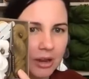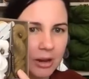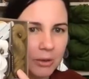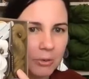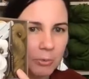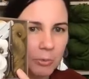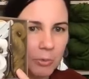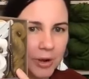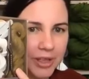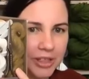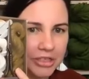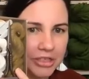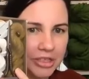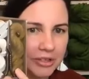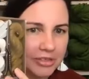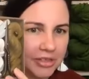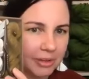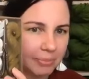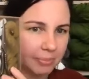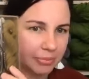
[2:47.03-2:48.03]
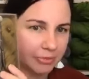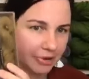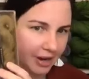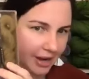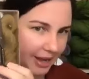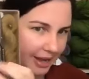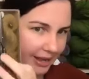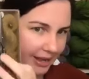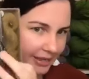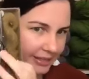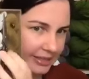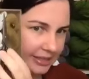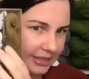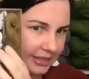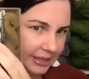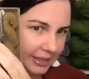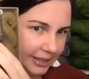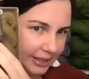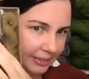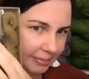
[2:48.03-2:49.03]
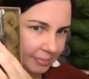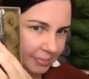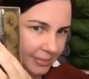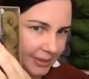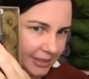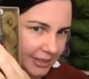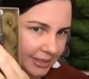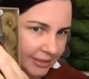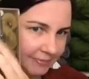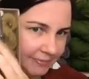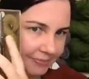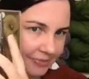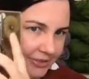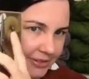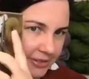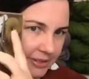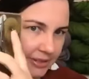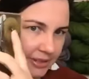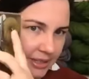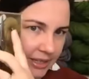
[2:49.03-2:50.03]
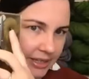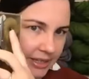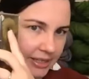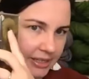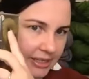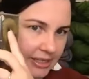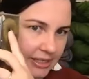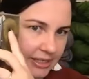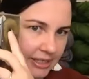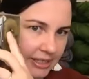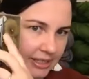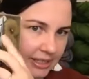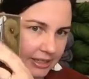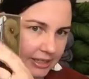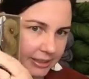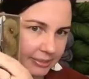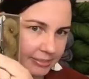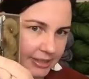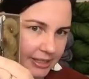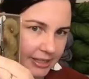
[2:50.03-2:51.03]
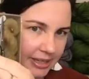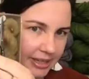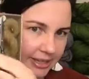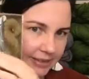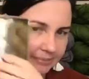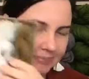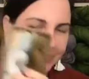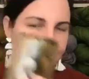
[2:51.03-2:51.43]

with the brass clips. So there you can see the clips there.